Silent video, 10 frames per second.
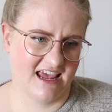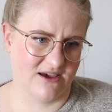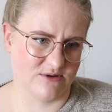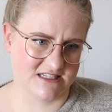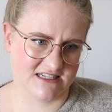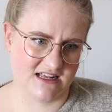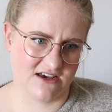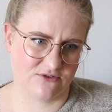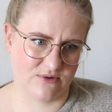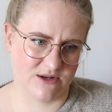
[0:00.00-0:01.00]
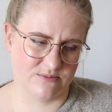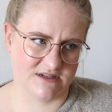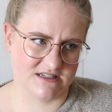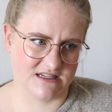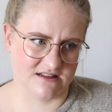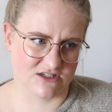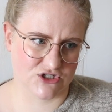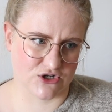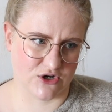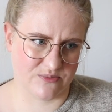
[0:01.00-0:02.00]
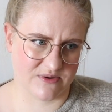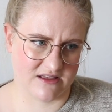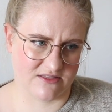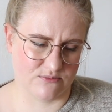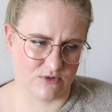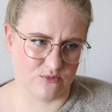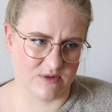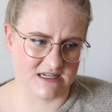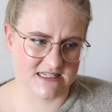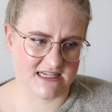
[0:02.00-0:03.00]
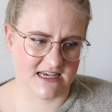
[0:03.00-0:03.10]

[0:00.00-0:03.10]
We still have quite a bit in the shop at the moment,